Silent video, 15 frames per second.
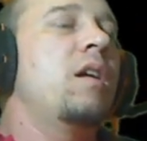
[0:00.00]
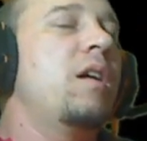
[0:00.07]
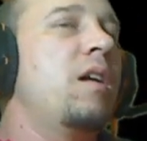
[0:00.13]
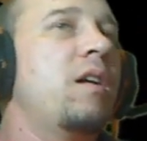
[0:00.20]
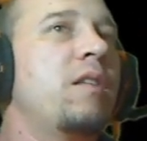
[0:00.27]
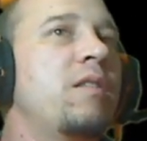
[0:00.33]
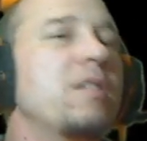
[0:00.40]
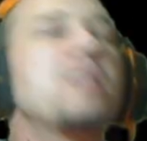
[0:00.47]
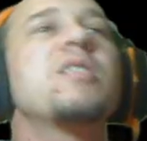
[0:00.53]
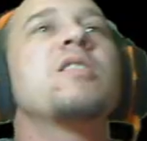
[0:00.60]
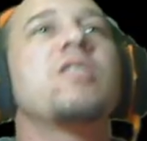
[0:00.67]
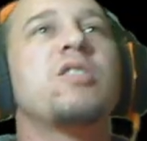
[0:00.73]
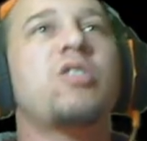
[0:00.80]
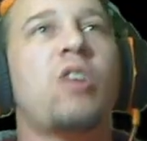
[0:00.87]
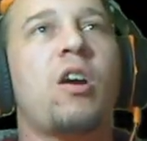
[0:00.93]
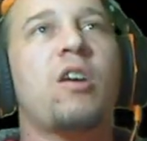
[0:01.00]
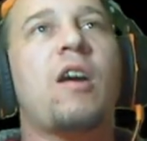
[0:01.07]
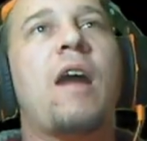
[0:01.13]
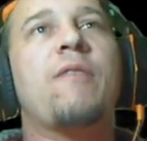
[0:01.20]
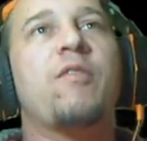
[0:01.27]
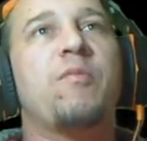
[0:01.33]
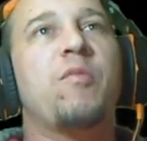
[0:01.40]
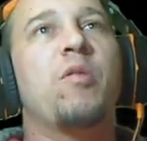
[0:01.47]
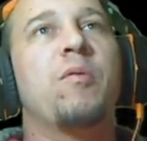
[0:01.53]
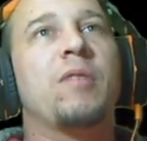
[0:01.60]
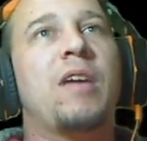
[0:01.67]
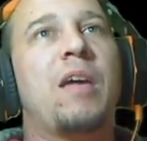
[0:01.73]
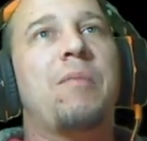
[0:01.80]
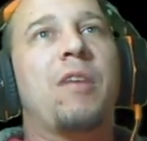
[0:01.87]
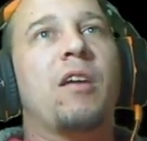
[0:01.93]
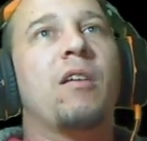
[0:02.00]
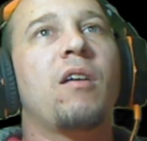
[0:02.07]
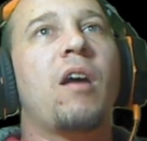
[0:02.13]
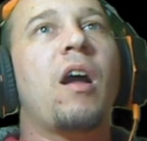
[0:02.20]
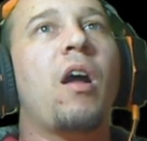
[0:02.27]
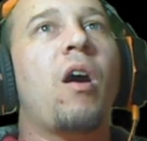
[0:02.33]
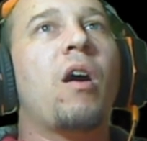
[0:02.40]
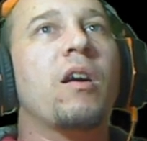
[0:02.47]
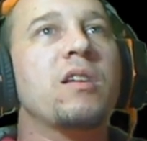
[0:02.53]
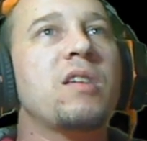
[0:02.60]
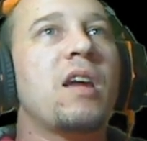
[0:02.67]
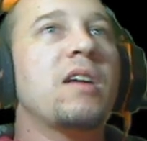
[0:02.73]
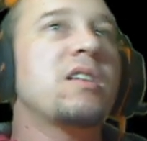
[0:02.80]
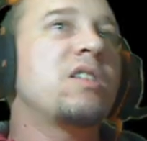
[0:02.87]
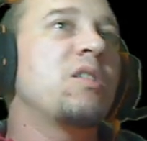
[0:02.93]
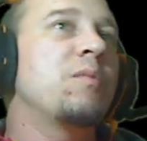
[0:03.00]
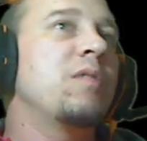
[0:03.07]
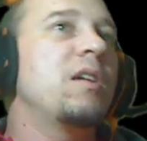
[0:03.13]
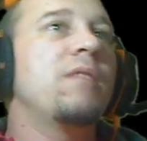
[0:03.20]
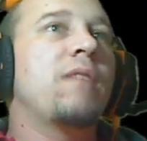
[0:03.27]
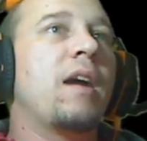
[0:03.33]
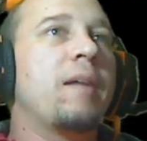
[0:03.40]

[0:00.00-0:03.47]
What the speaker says: StarCraft of mobile gaming. I still believe that.